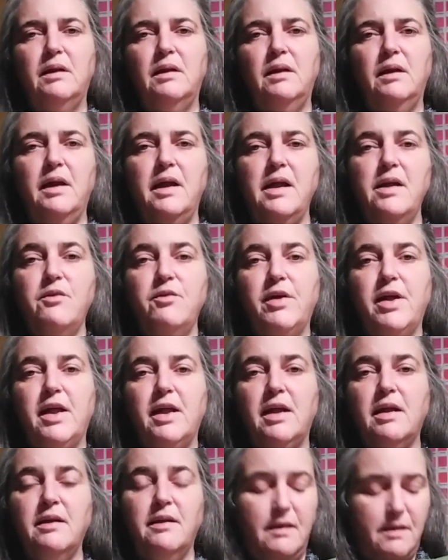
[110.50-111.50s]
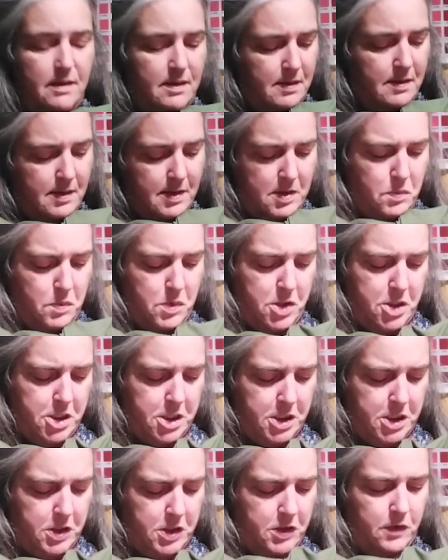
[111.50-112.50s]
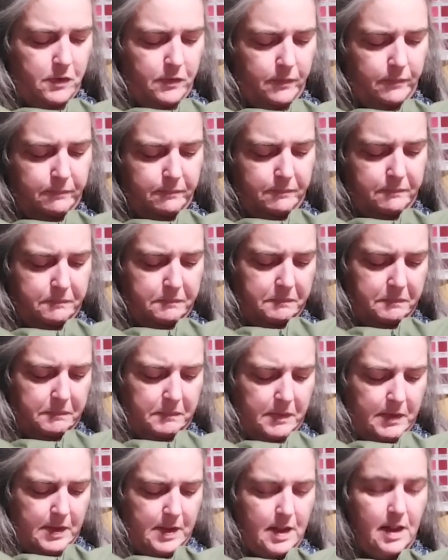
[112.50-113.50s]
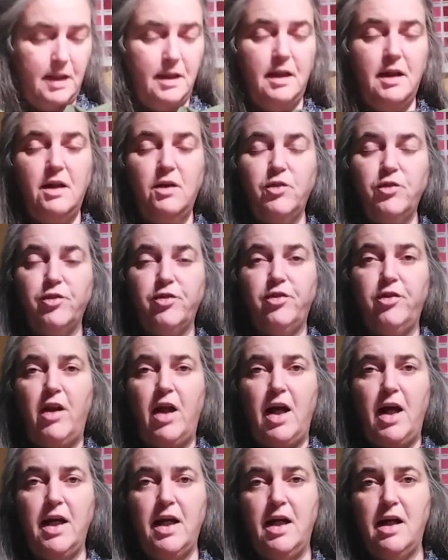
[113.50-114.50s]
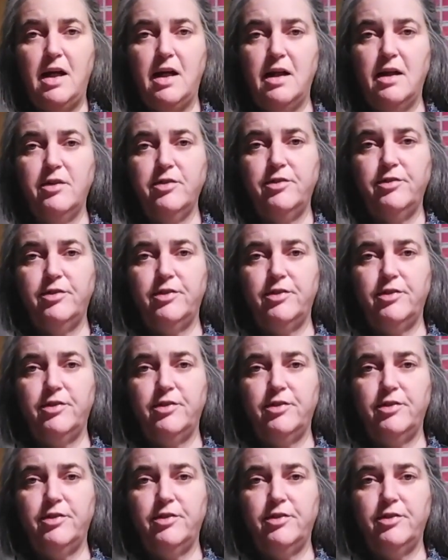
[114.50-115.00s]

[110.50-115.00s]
Anyway, they work. And they don't fly off.